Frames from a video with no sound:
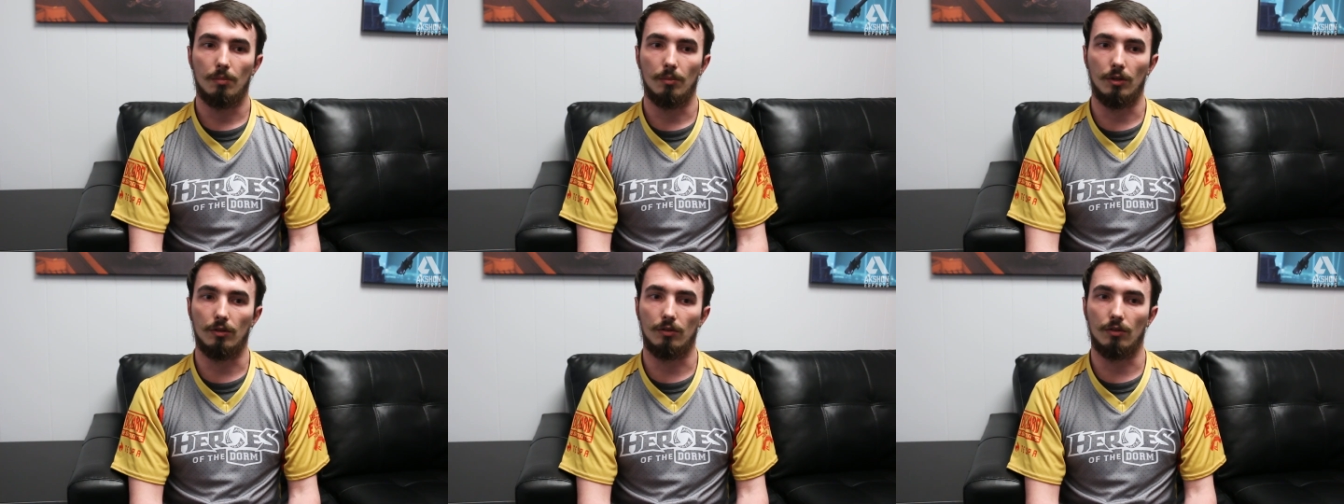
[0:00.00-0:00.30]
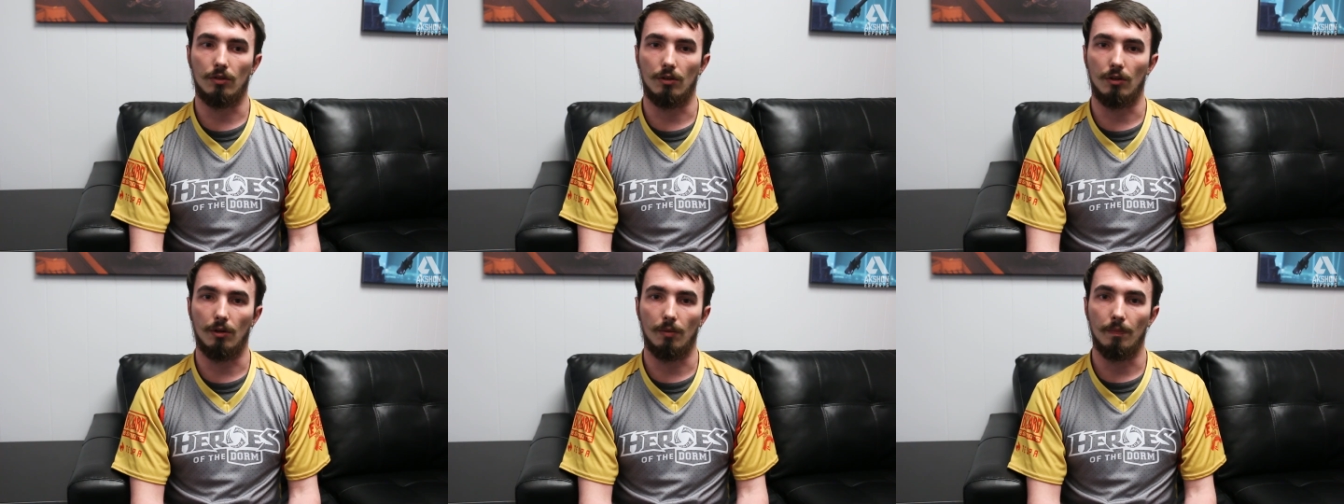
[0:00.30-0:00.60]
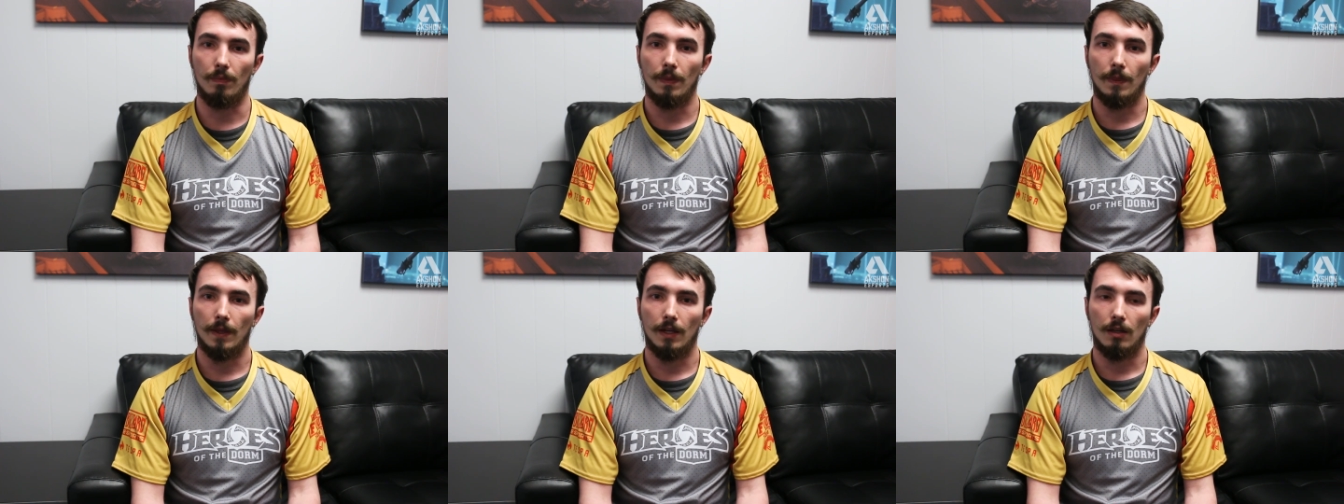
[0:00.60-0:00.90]
But
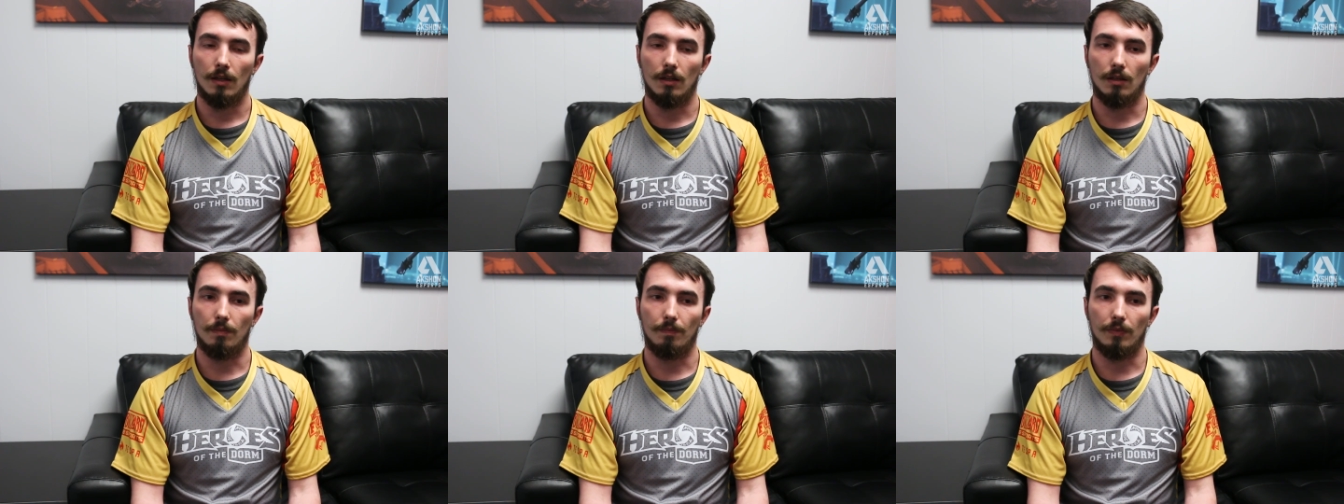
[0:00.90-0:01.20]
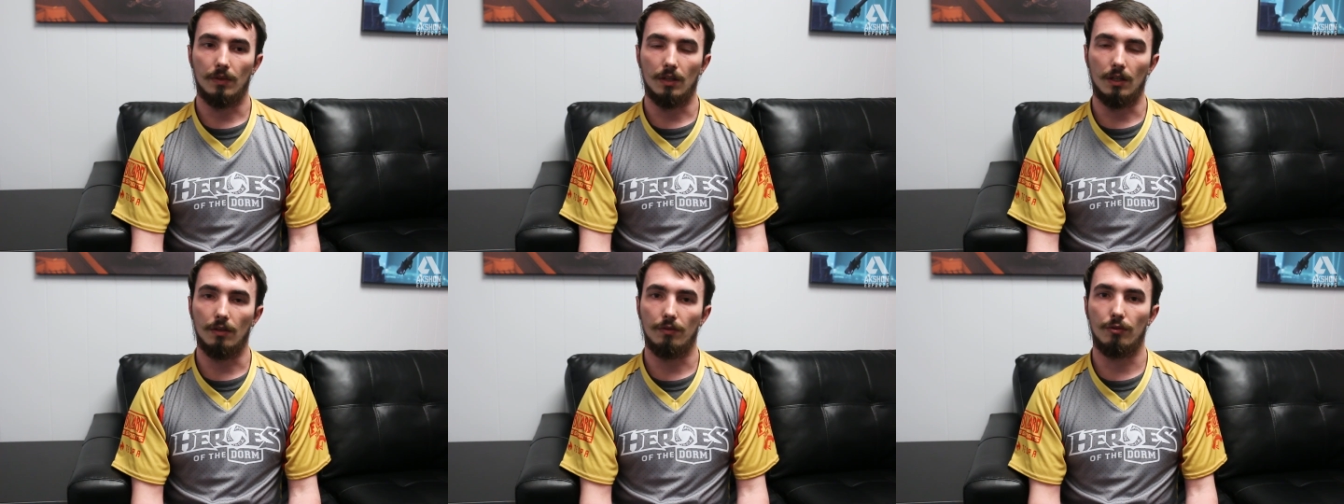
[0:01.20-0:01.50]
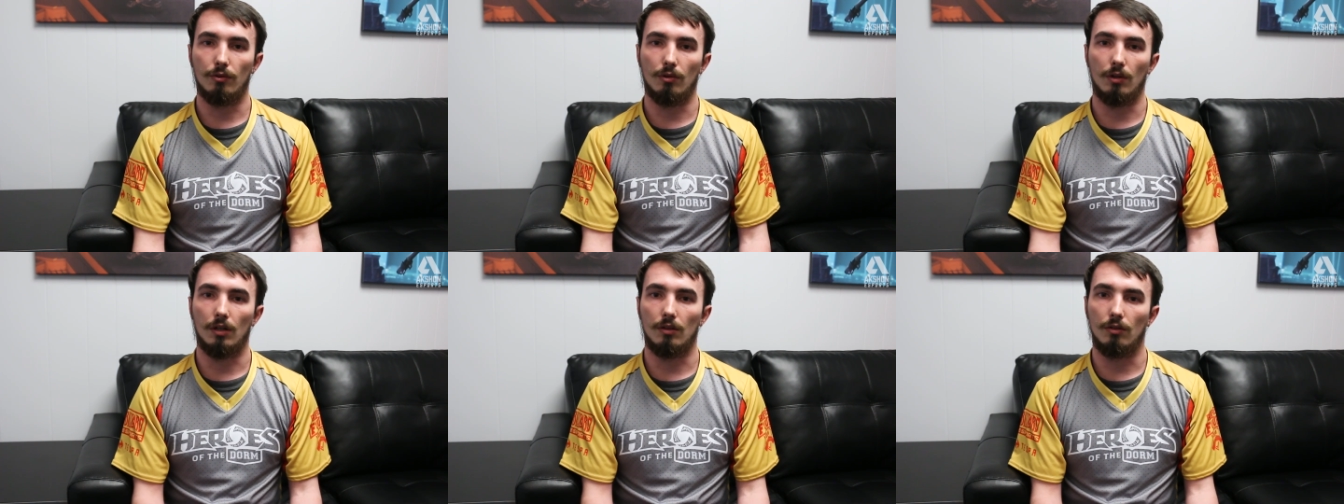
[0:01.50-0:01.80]

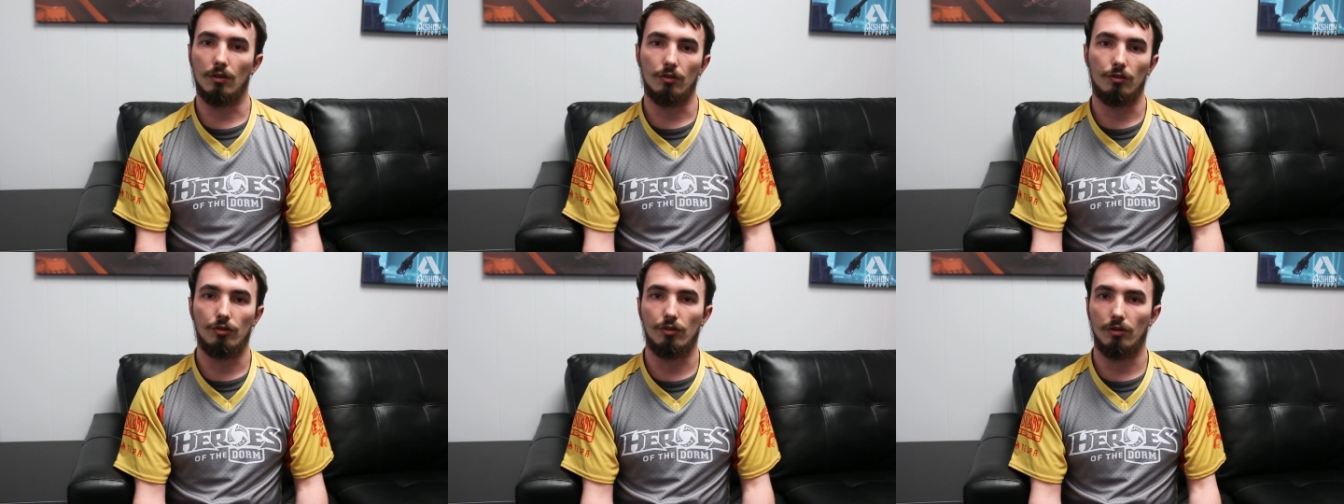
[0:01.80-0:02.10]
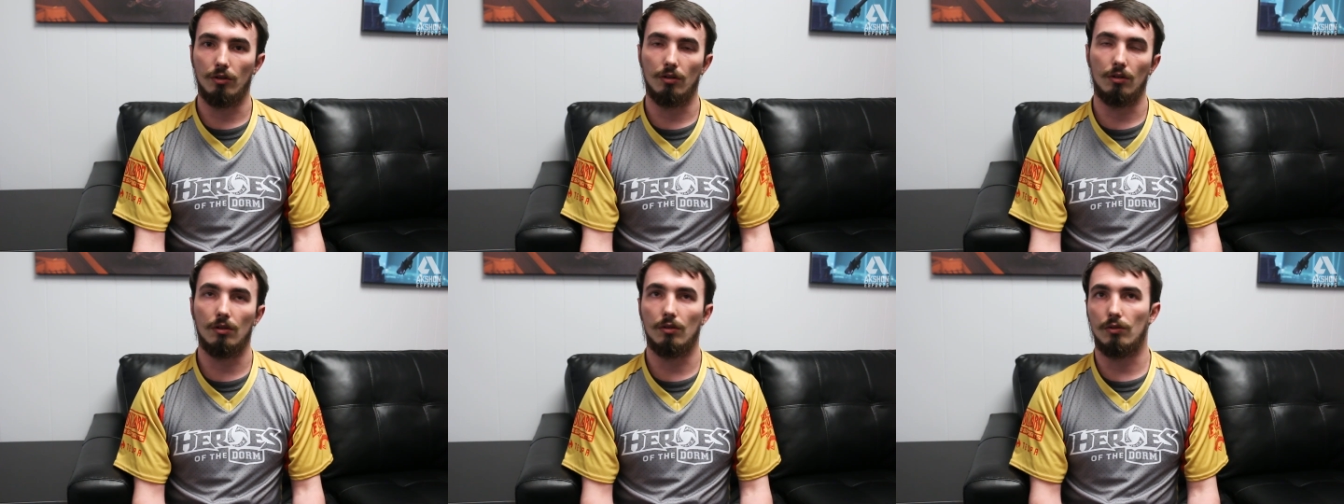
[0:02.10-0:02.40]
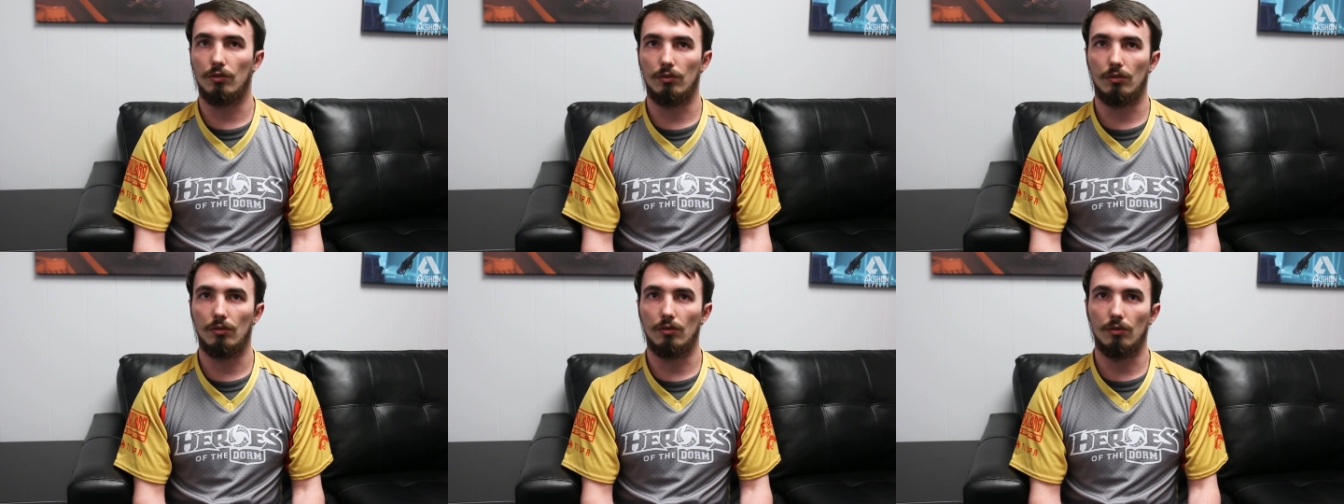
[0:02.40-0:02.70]
if you are not
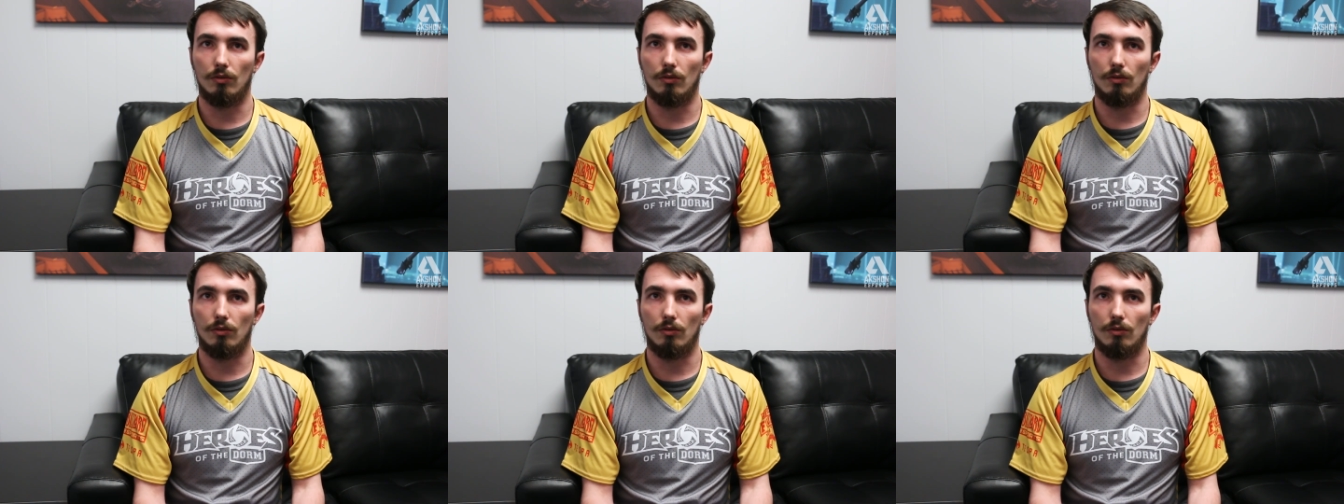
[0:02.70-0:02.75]
sure,